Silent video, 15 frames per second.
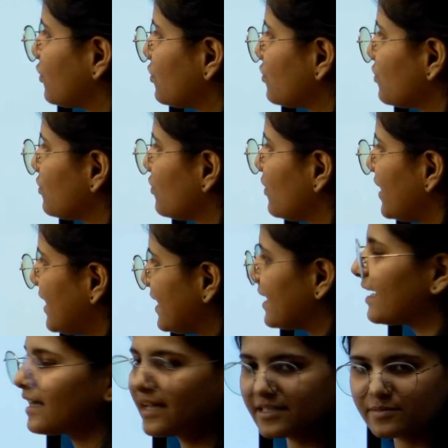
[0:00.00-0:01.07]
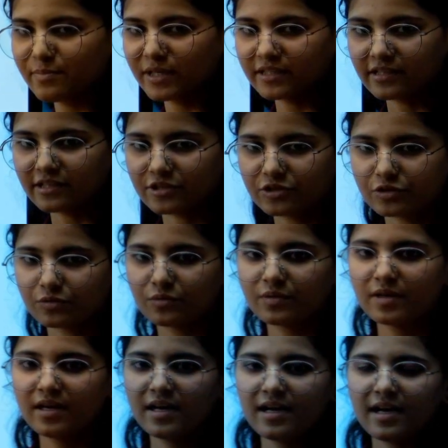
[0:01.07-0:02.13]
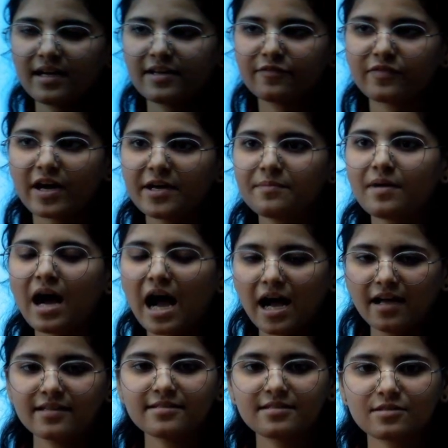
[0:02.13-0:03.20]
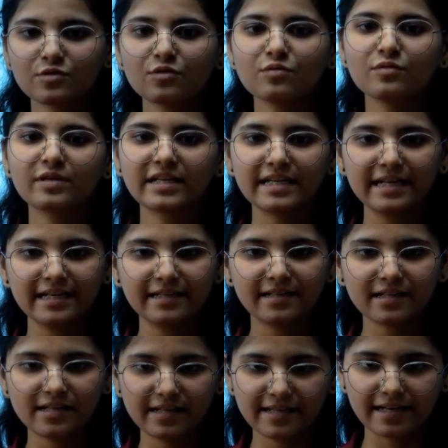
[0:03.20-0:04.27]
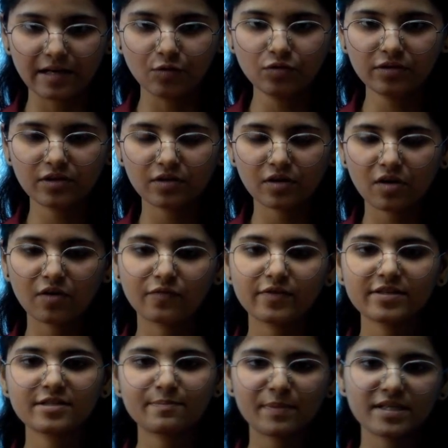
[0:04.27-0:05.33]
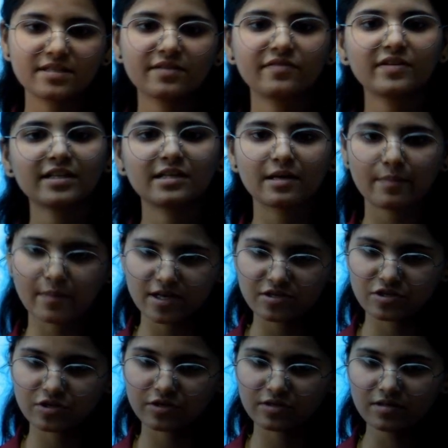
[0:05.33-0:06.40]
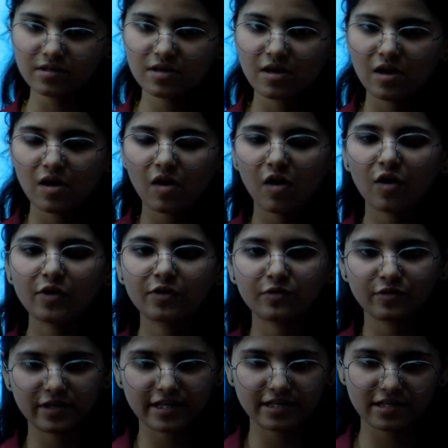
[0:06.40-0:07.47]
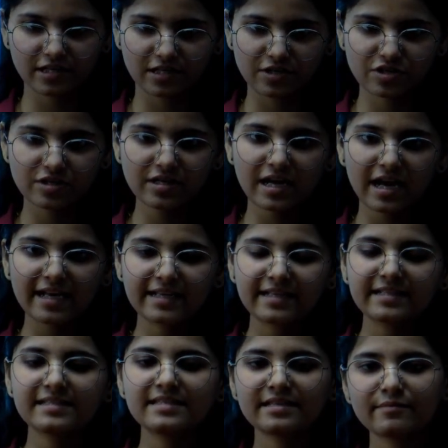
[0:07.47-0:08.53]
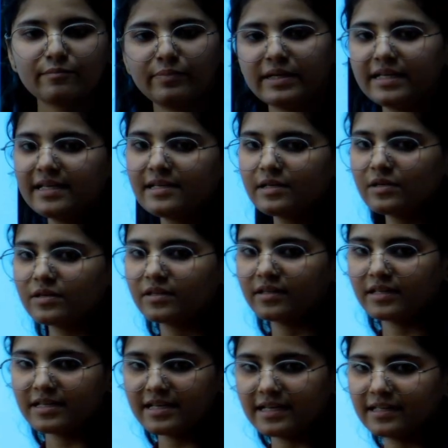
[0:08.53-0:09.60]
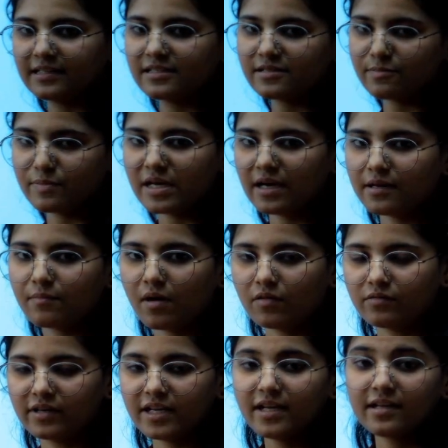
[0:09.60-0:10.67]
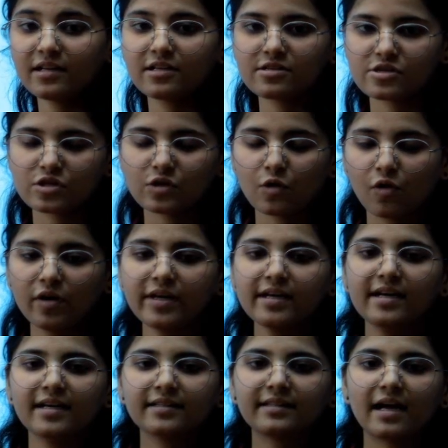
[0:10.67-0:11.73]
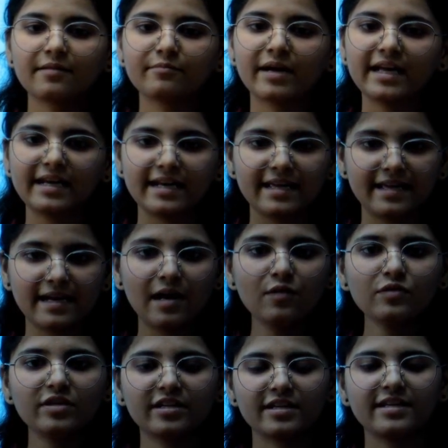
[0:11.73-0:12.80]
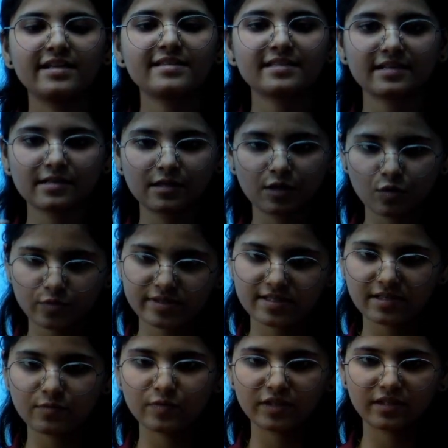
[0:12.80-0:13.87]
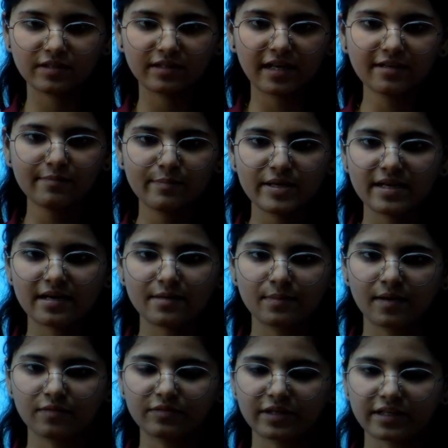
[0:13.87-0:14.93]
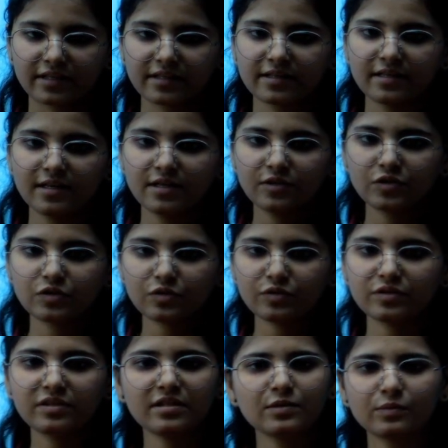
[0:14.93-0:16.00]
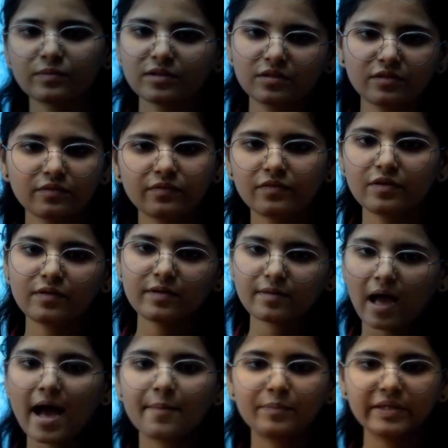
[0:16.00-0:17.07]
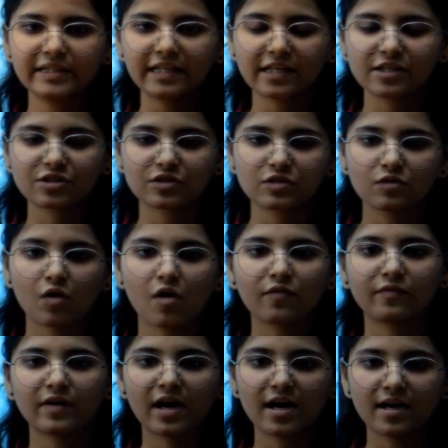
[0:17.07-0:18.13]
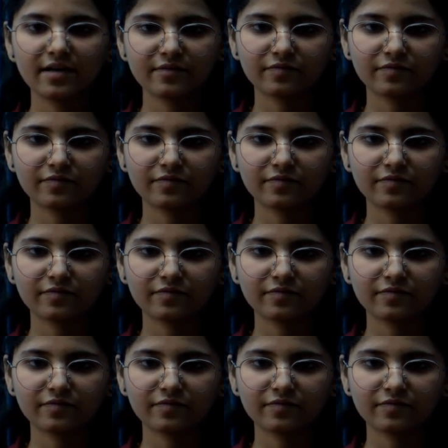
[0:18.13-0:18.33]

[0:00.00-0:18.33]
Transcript: to area and aspect ratio. If I'm asked to create a layout of a specific dimension or orientation, I can simply create this PR boundary and ensure that my layout is enclosed in within that PR boundary. So these were the few application of our